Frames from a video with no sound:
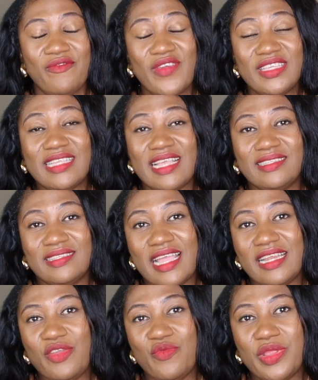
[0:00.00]
first I
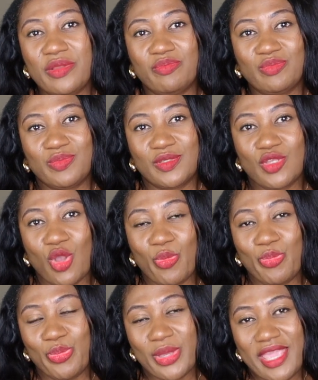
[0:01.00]
styled it with
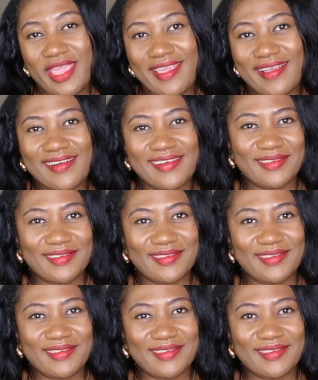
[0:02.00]
some pink